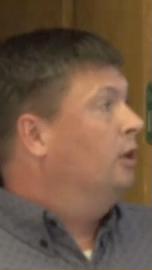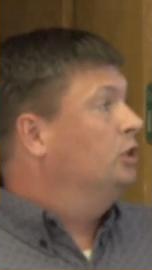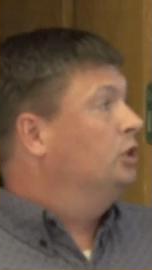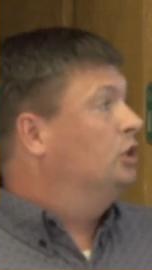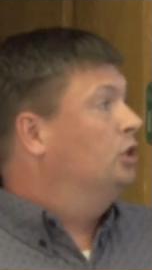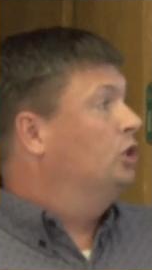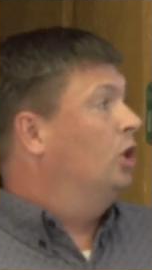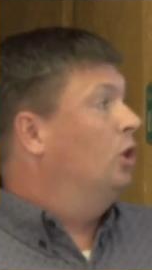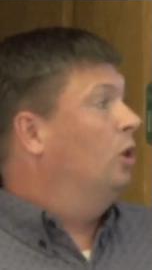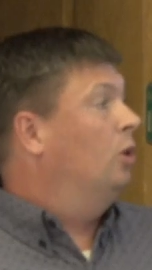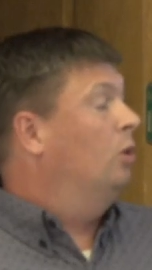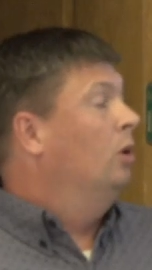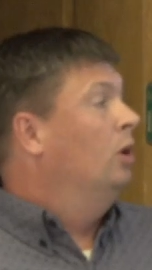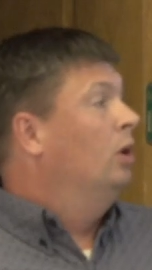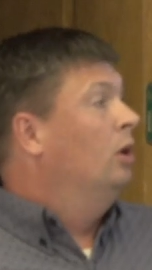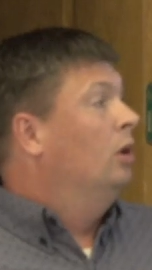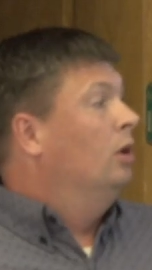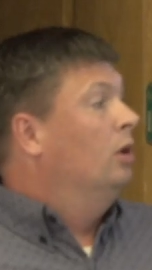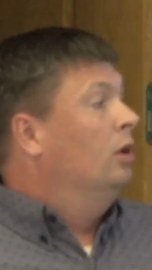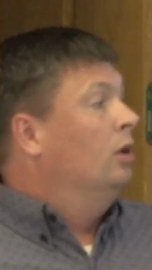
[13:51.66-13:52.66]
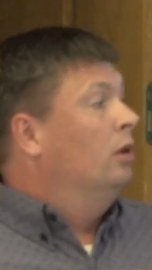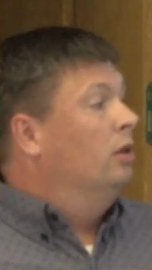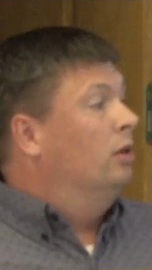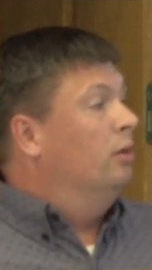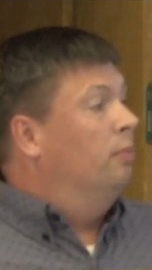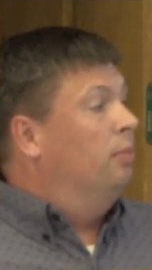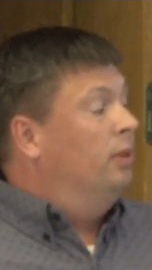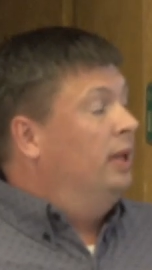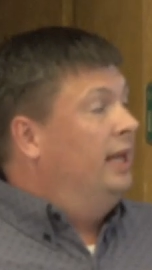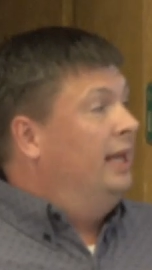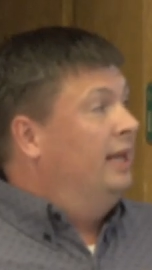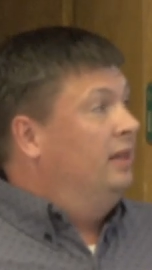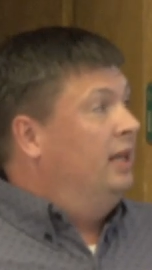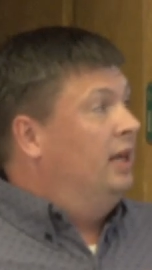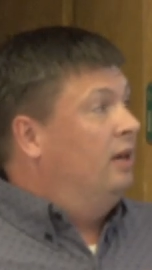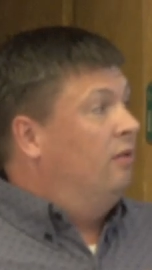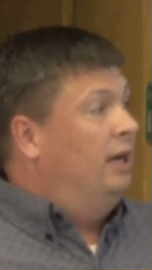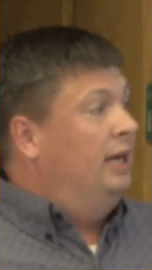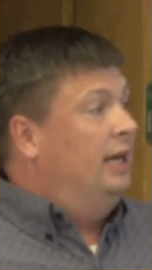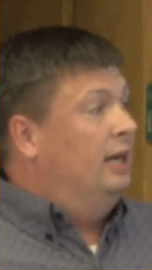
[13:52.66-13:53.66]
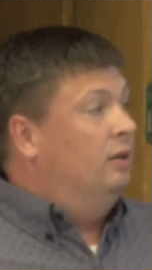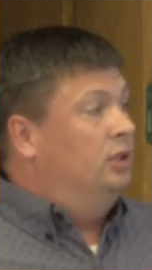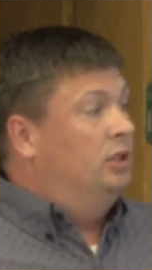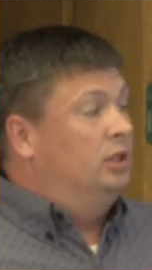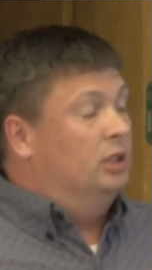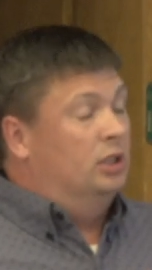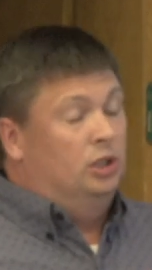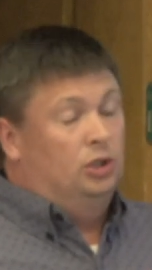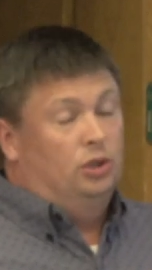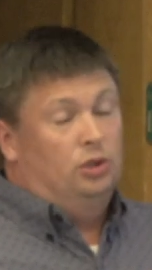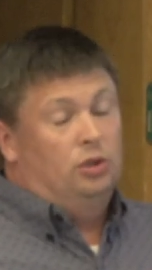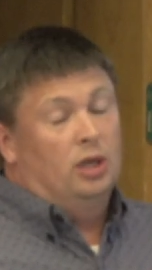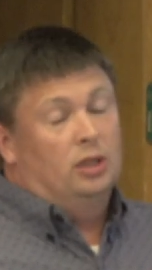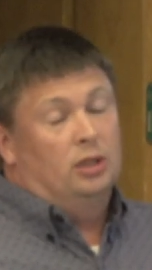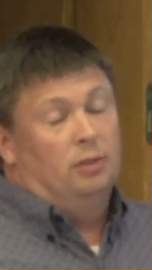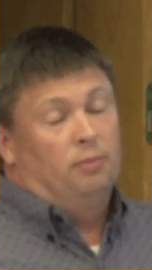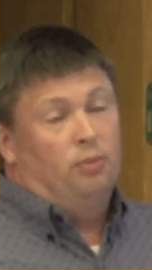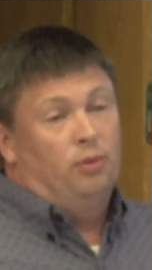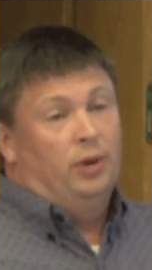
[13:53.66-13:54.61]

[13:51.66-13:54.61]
So the plan there right now is to construct a